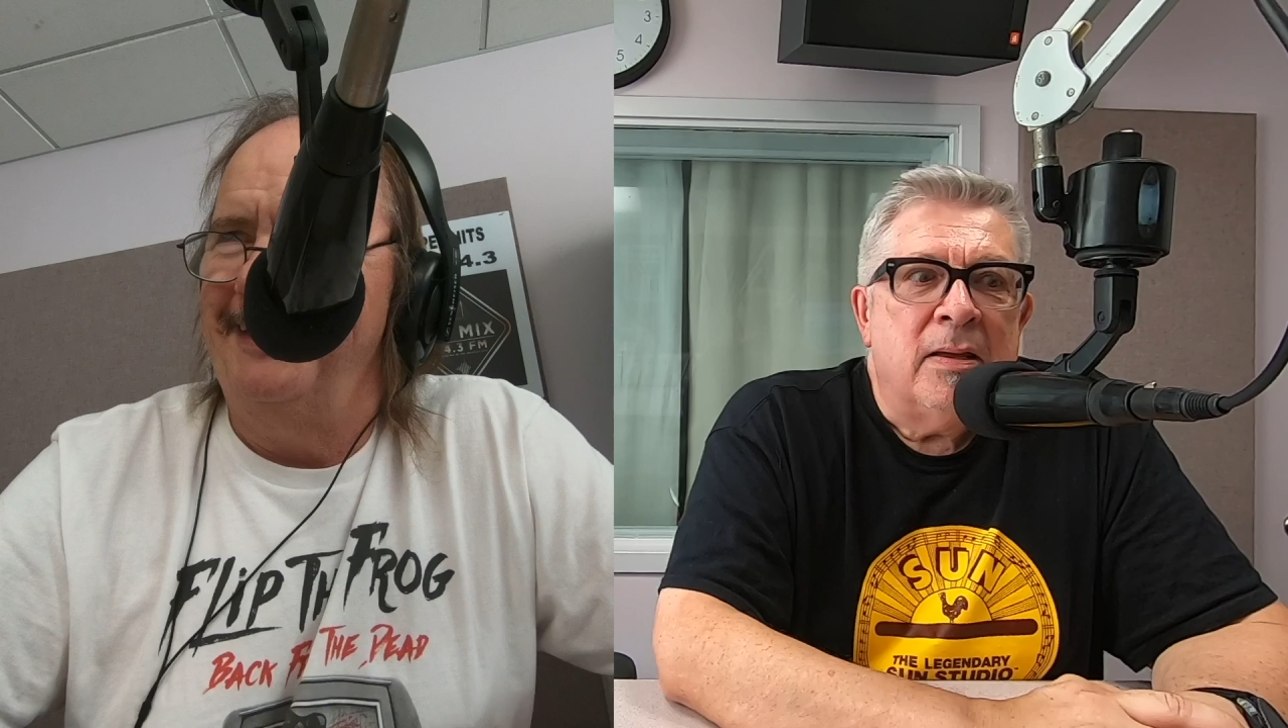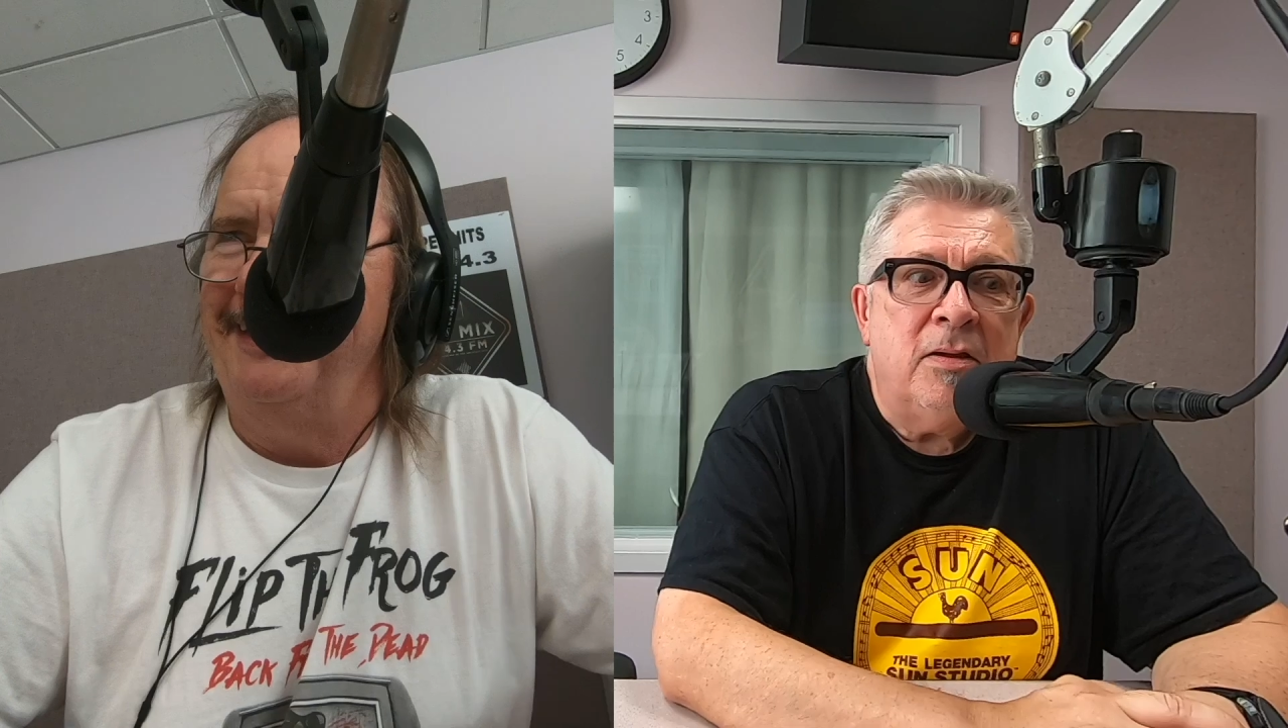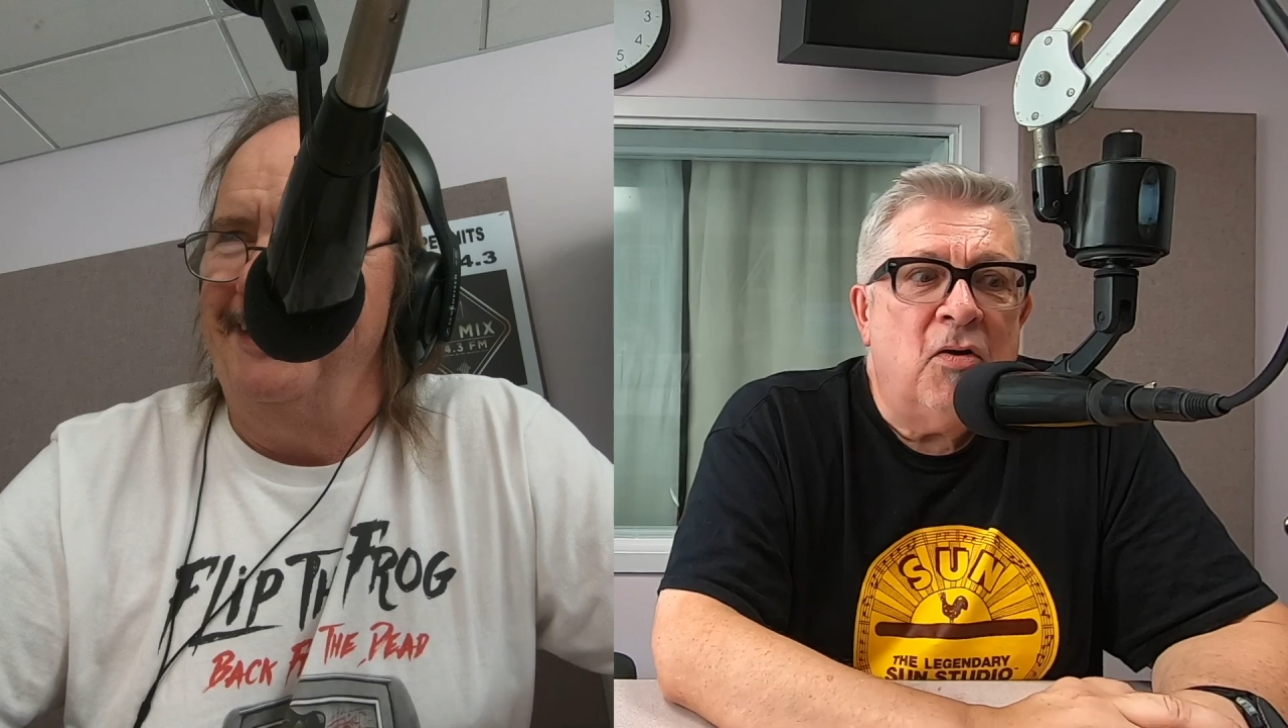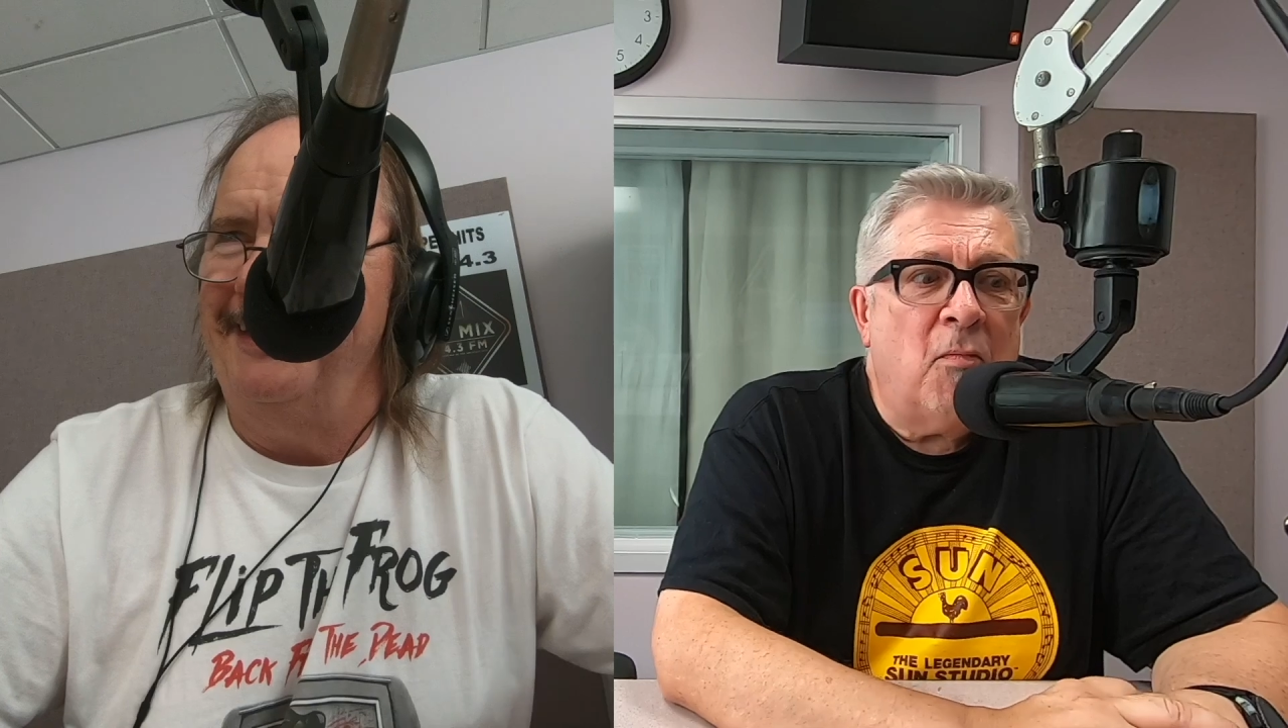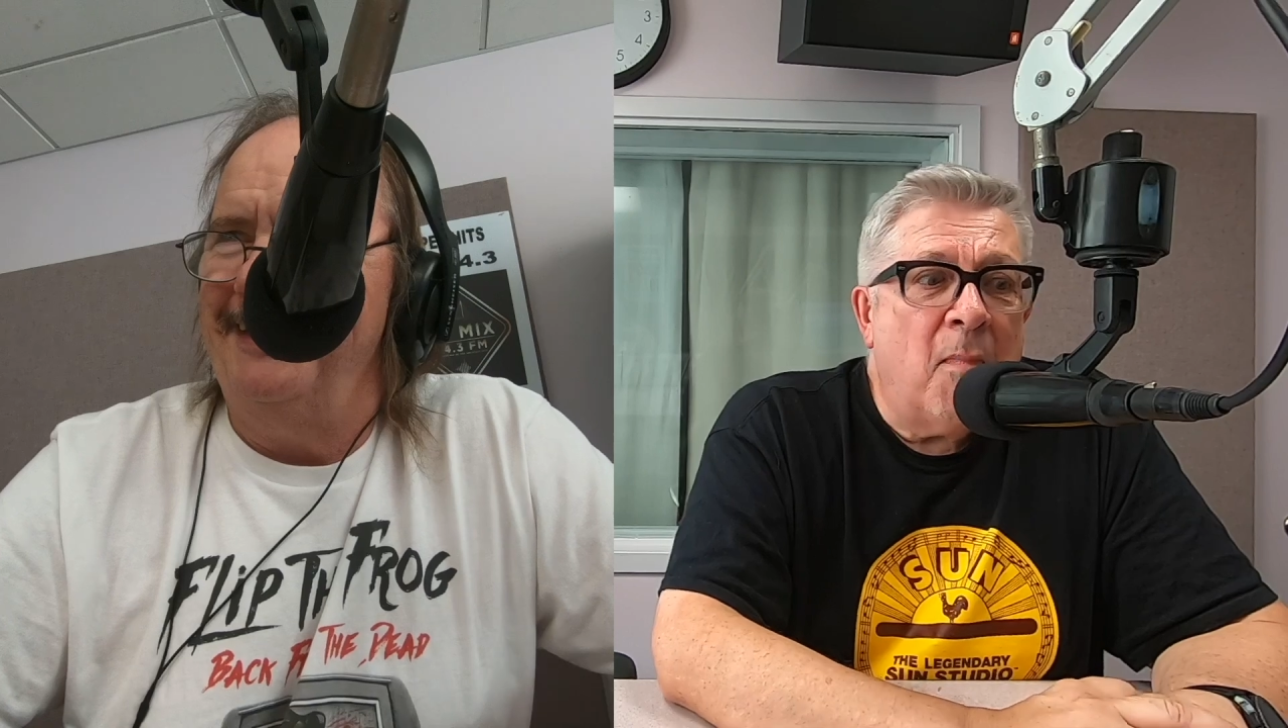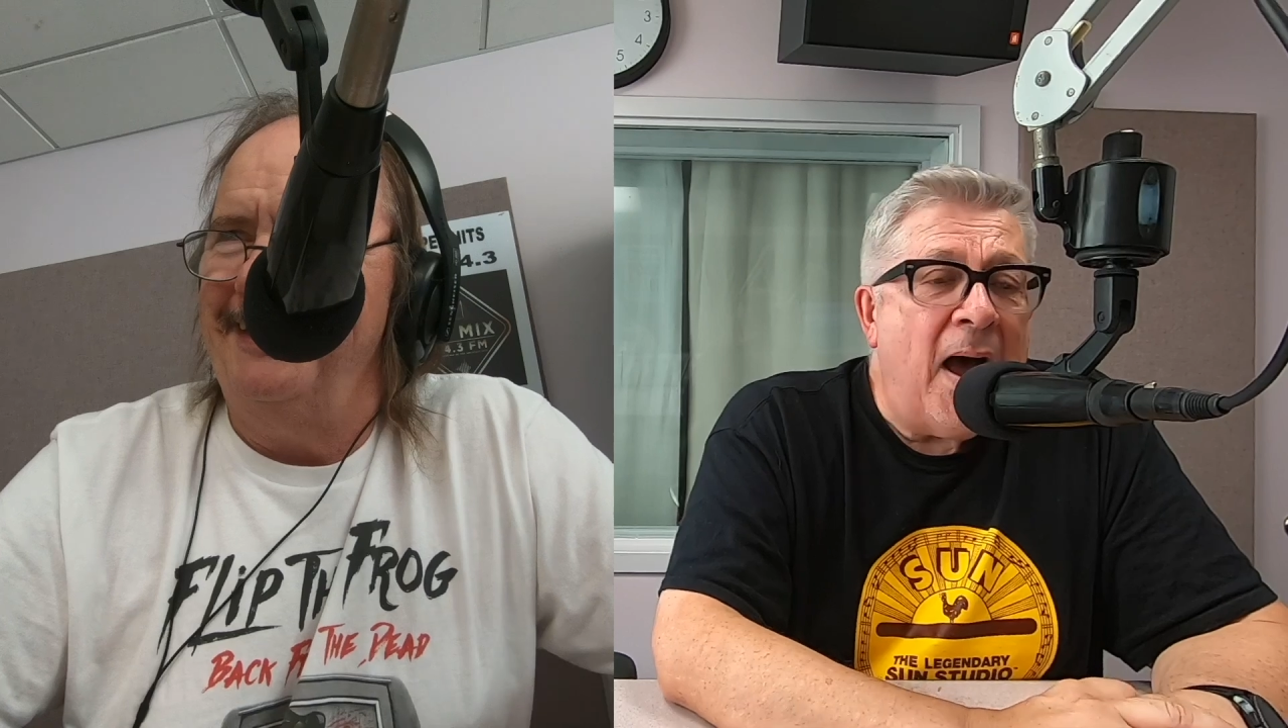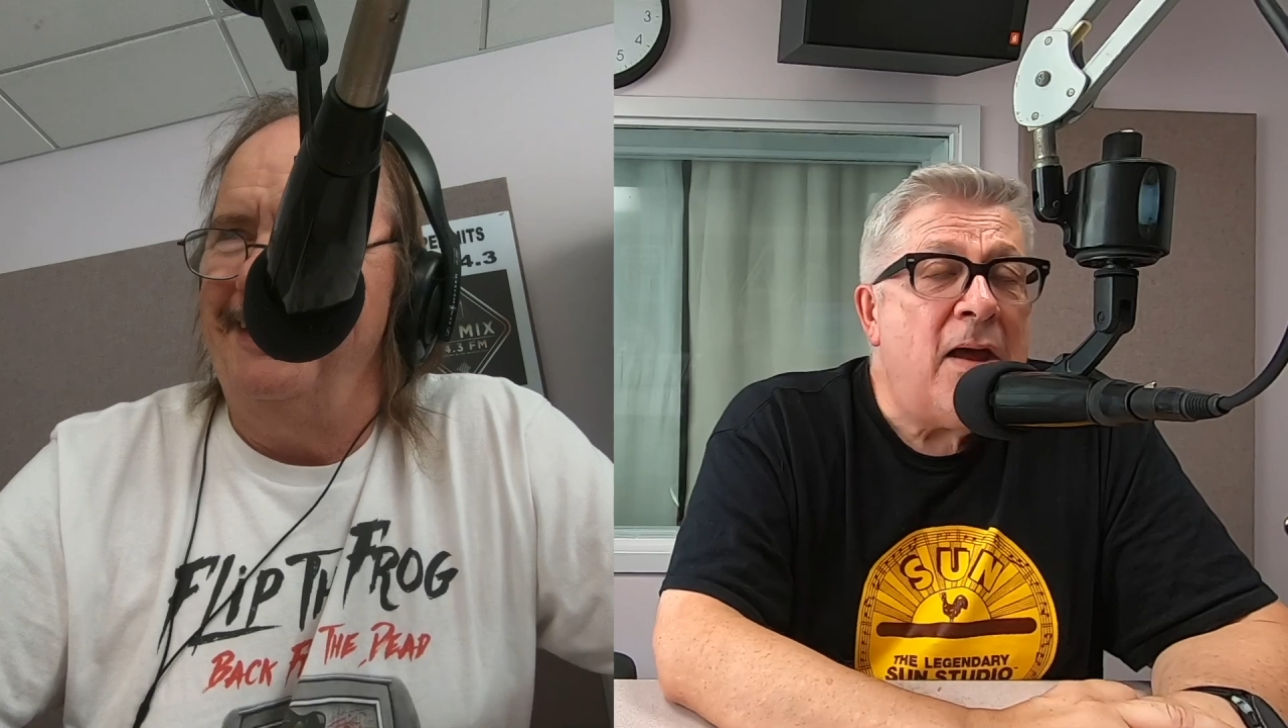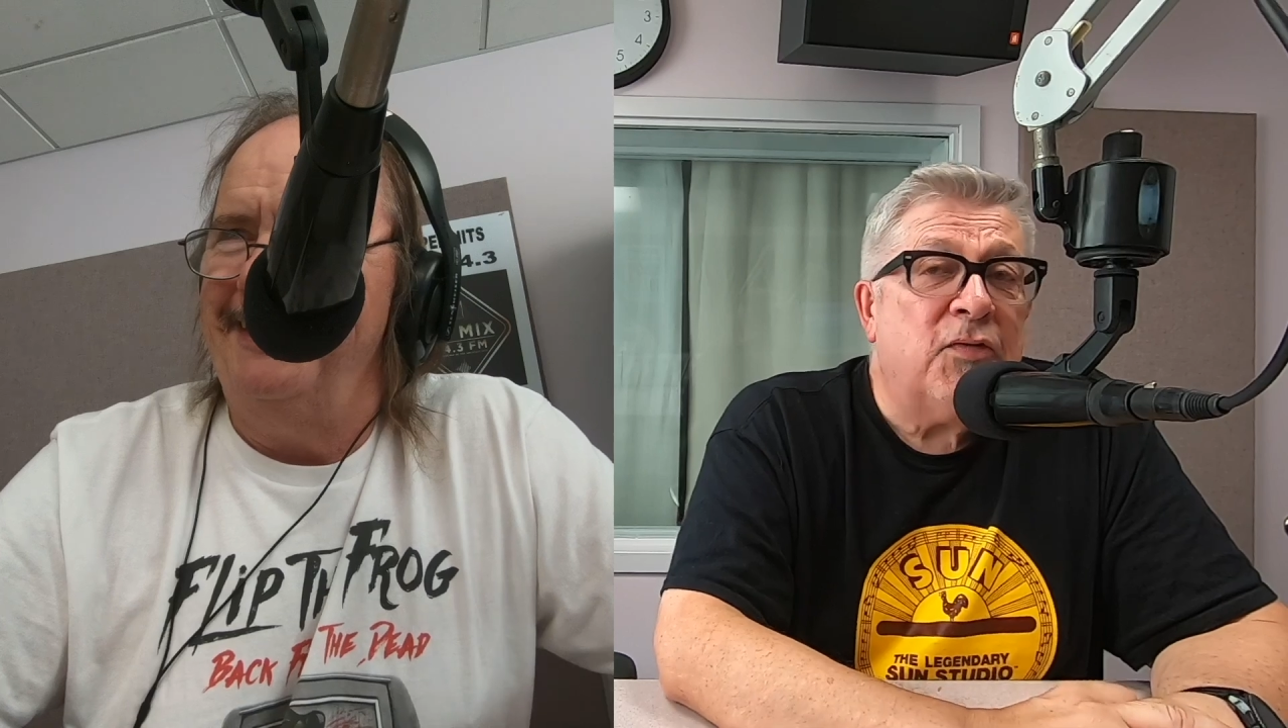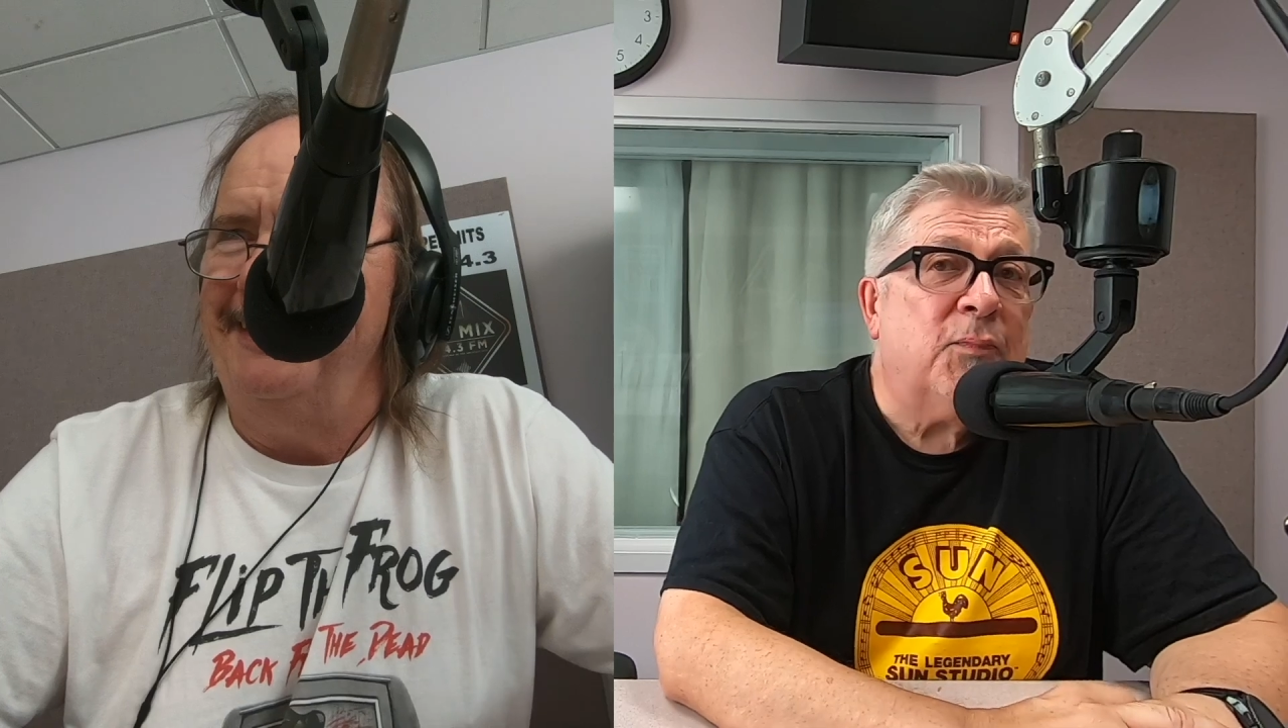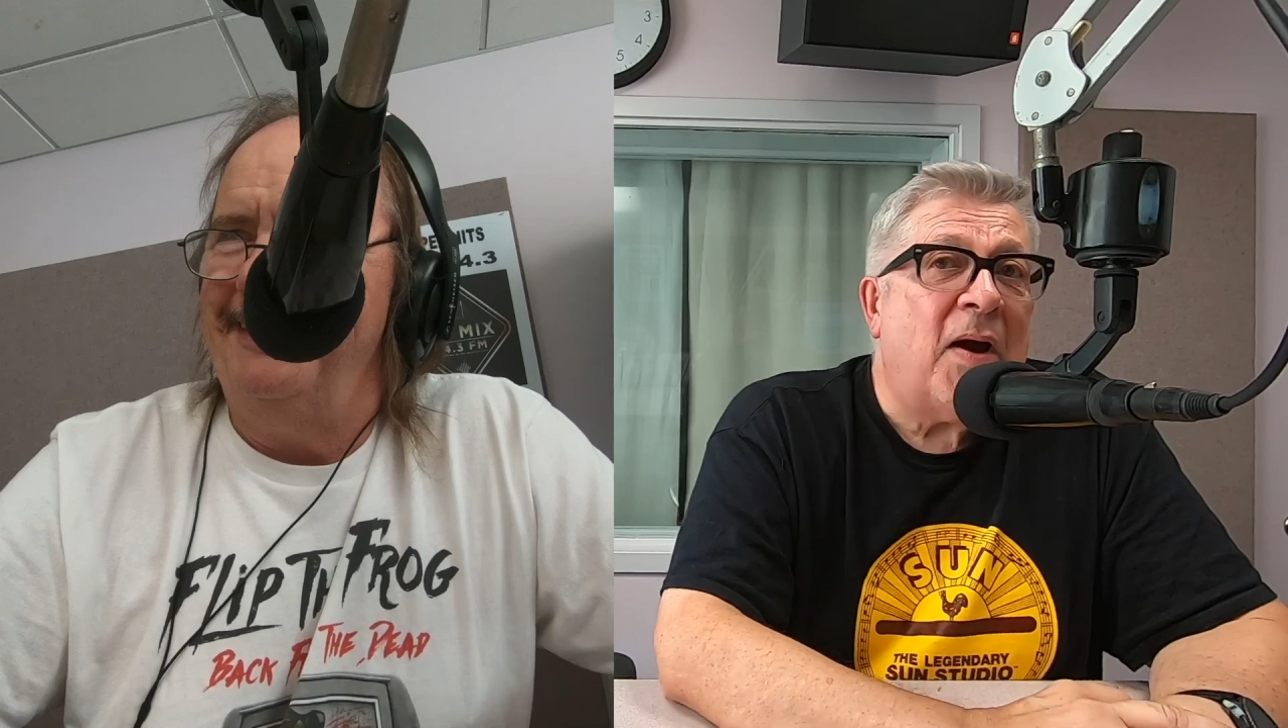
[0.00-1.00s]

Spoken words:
You know, Miles